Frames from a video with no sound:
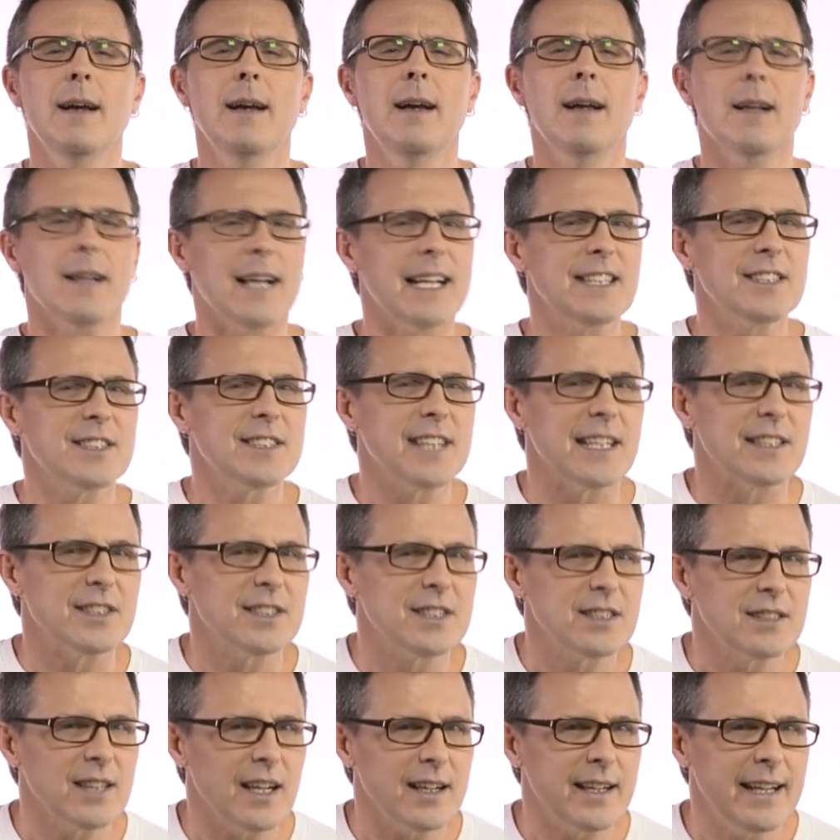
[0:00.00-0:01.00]
Let's get
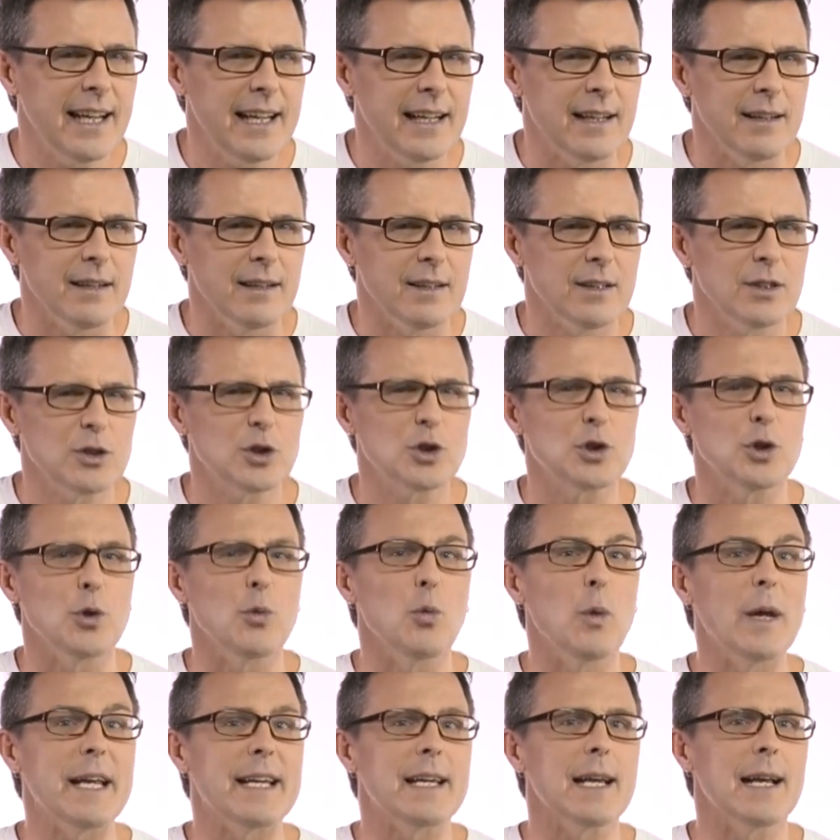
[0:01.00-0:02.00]
stuck in to
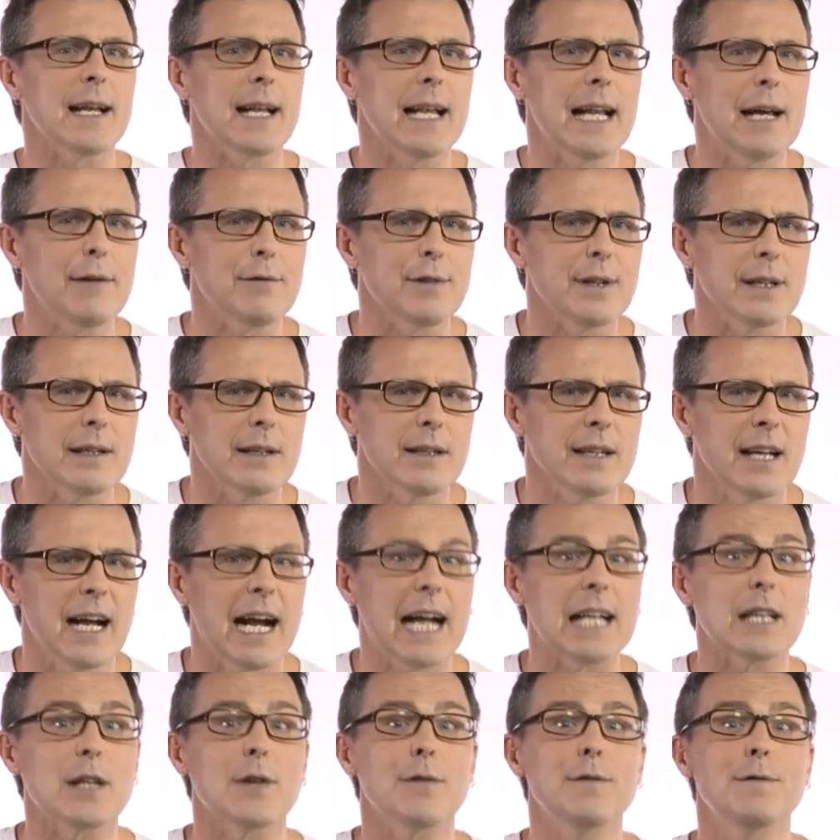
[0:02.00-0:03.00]
week 11
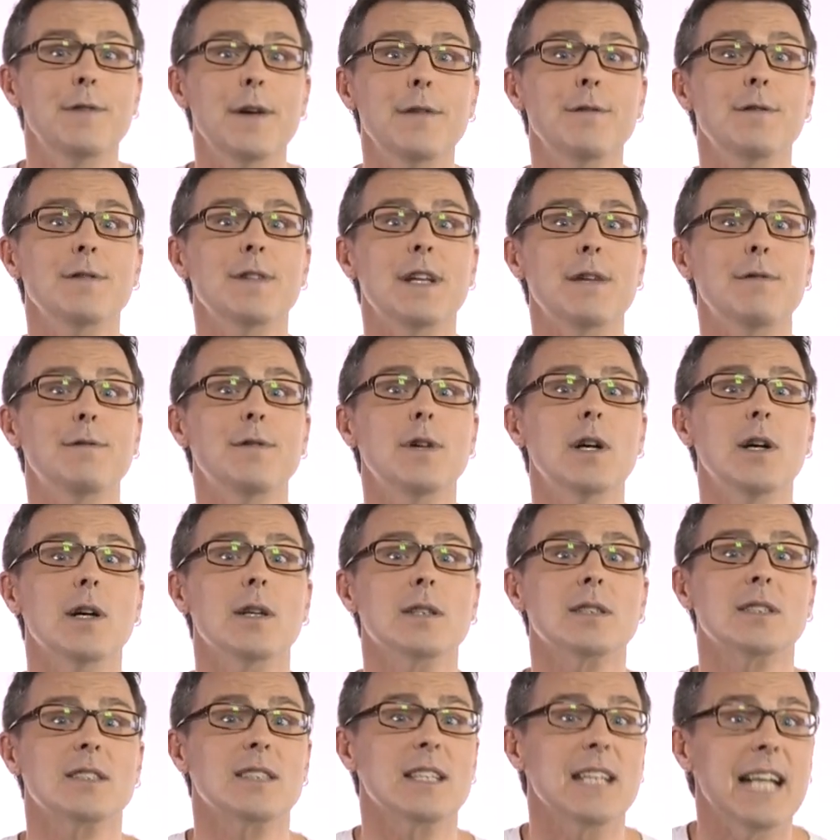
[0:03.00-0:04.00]
and the
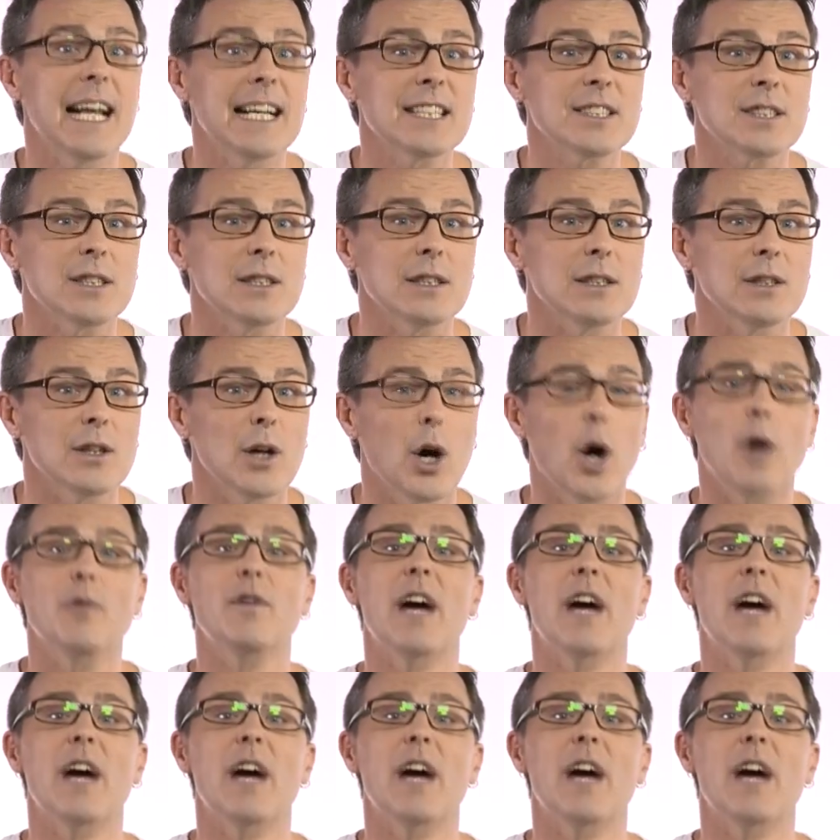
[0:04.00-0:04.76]
51st lesson of